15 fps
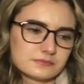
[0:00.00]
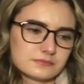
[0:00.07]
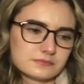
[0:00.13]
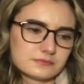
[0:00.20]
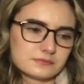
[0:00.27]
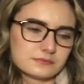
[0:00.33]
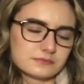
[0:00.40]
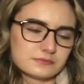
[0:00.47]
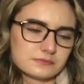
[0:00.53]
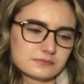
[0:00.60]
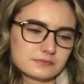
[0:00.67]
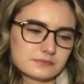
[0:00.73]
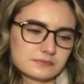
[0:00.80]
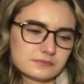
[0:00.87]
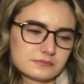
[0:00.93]

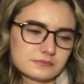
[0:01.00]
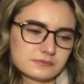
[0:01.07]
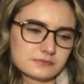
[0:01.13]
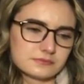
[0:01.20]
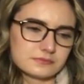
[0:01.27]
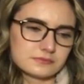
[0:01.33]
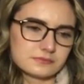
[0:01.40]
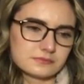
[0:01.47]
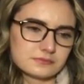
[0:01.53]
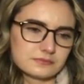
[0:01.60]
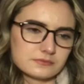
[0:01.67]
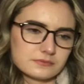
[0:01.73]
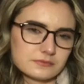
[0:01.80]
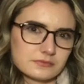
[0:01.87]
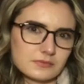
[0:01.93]

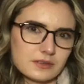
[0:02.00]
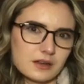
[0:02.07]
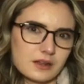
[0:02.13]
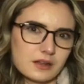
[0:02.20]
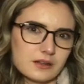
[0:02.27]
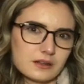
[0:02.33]
The person shown says nothing.